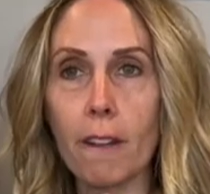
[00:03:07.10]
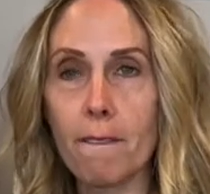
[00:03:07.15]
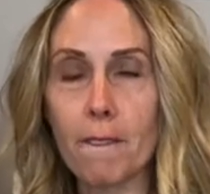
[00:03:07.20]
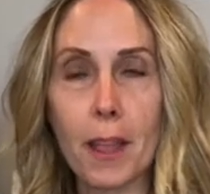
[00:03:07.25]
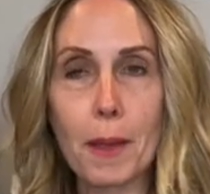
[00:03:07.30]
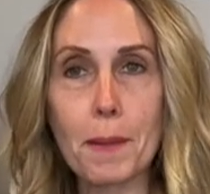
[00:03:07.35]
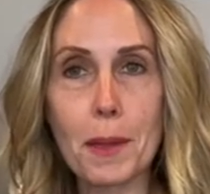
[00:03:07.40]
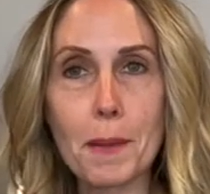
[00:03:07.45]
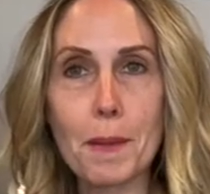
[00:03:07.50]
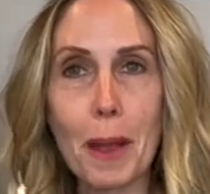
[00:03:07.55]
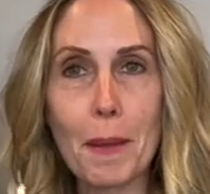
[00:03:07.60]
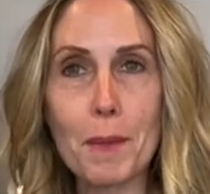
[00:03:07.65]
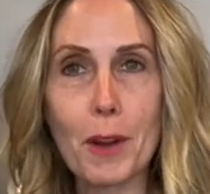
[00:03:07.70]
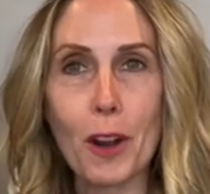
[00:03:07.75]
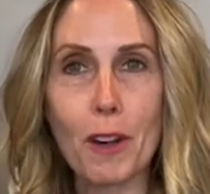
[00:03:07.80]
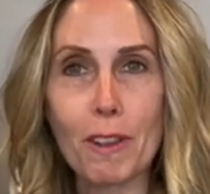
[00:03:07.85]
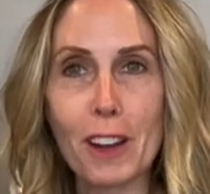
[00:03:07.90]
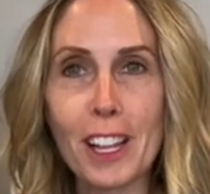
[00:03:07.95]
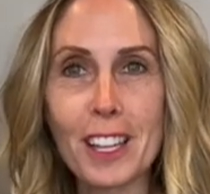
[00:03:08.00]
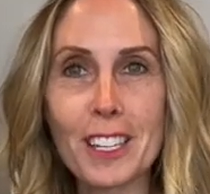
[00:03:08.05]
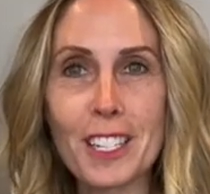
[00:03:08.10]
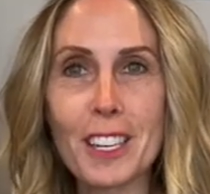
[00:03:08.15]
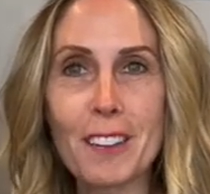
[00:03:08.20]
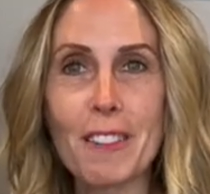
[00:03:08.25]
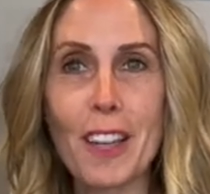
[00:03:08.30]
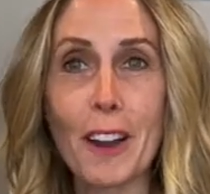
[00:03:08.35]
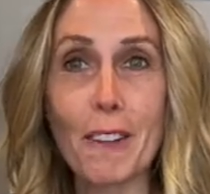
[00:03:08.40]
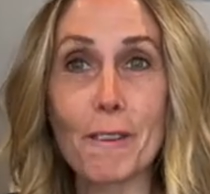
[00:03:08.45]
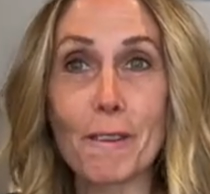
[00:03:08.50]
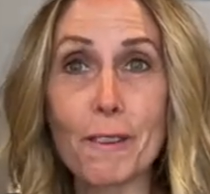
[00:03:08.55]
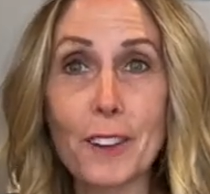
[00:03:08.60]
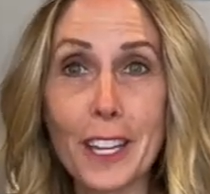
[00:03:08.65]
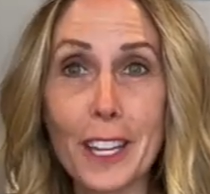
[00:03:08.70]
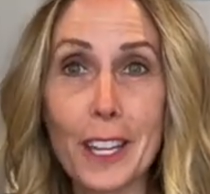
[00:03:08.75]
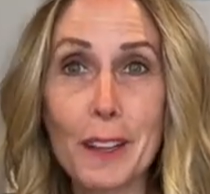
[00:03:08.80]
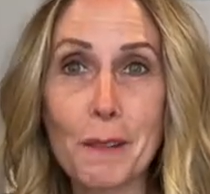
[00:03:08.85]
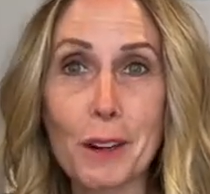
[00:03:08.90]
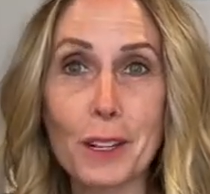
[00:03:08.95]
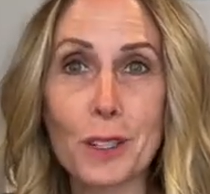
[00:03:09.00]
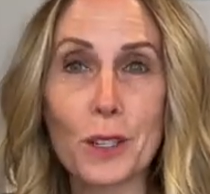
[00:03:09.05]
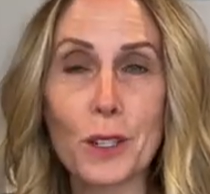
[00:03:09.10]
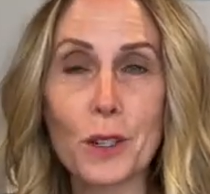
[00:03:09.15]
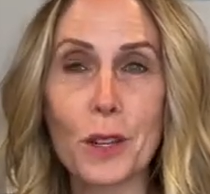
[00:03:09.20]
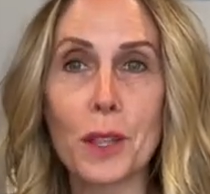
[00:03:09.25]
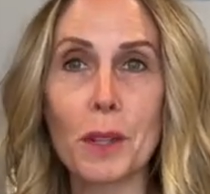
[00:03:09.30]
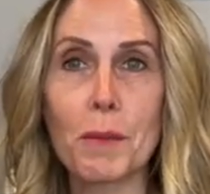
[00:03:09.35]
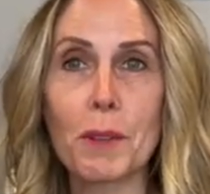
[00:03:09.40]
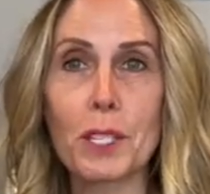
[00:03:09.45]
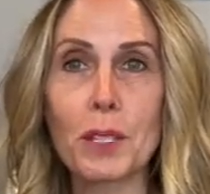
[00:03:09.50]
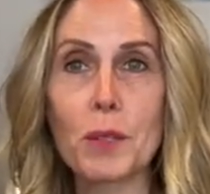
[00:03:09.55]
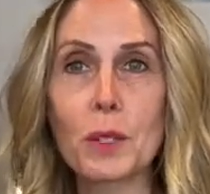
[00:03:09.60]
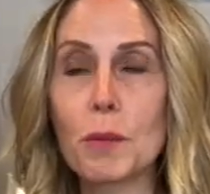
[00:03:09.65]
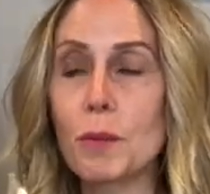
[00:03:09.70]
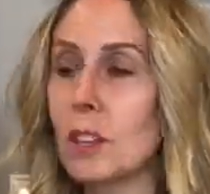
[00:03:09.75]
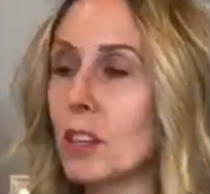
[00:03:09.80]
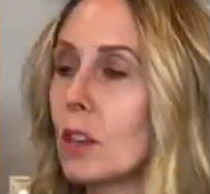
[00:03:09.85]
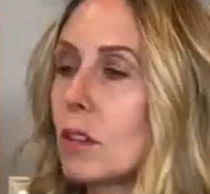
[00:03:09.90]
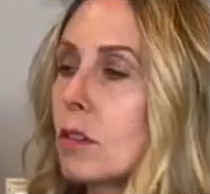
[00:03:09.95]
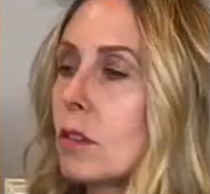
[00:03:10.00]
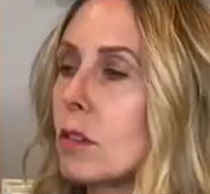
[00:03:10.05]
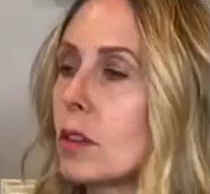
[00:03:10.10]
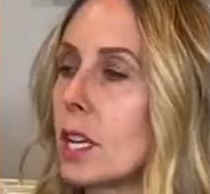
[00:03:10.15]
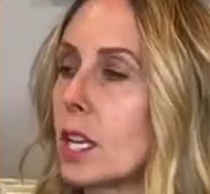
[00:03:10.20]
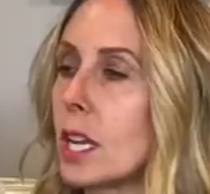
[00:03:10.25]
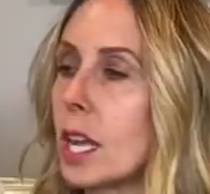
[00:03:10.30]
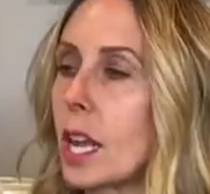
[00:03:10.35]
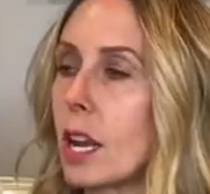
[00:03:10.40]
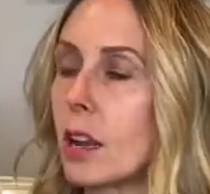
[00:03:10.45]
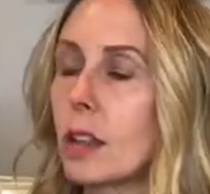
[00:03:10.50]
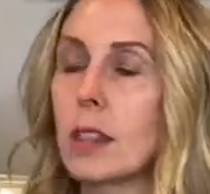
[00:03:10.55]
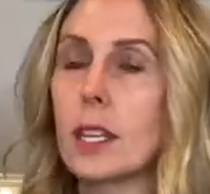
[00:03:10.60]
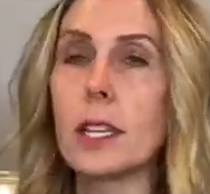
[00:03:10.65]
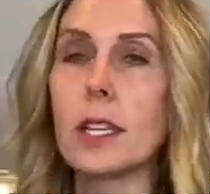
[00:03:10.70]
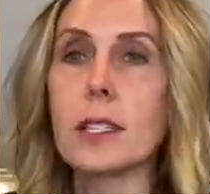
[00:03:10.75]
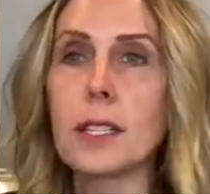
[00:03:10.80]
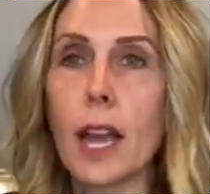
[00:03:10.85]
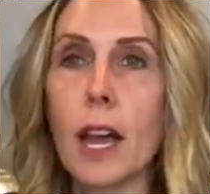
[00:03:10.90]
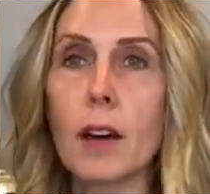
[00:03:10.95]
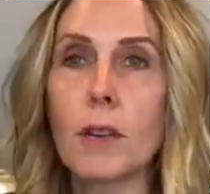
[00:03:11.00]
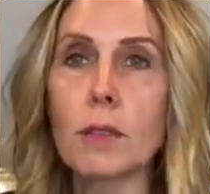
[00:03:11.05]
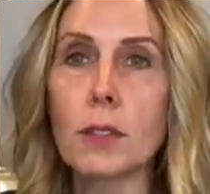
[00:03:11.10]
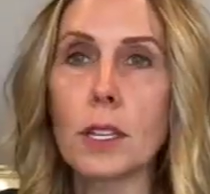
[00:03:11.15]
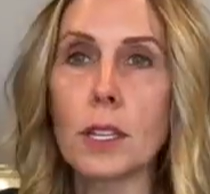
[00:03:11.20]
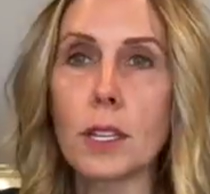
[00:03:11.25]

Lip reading: a family member or relative that really wants to join the business with you, you can hand these out to